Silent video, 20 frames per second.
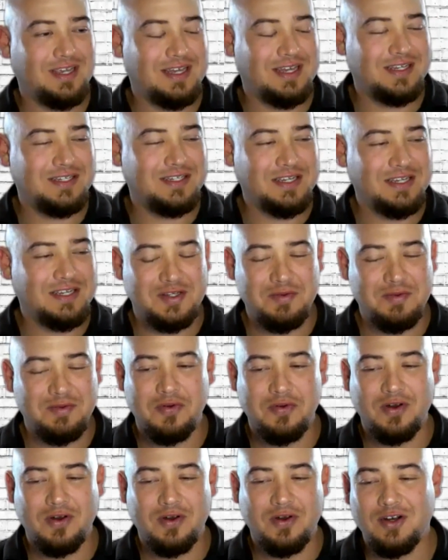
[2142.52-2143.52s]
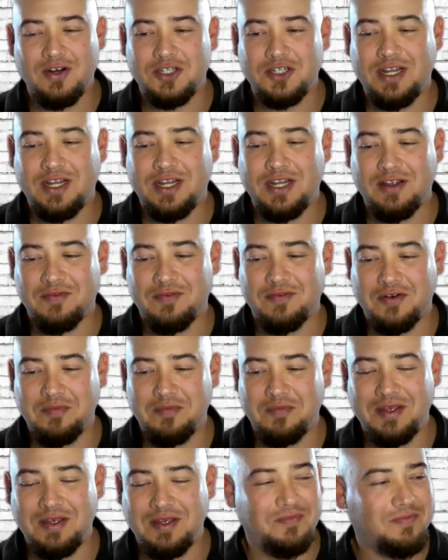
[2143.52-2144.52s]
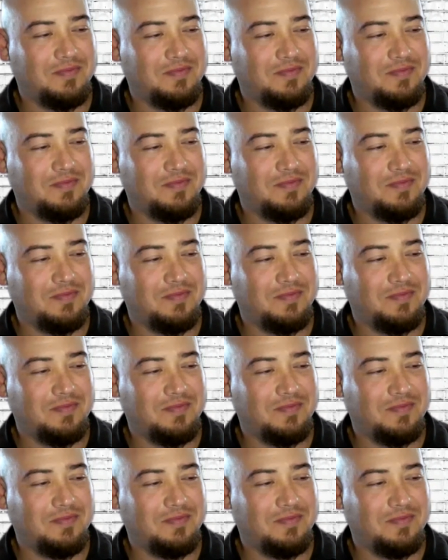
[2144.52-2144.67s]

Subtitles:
Yeah, so you seem pretty energetic for it being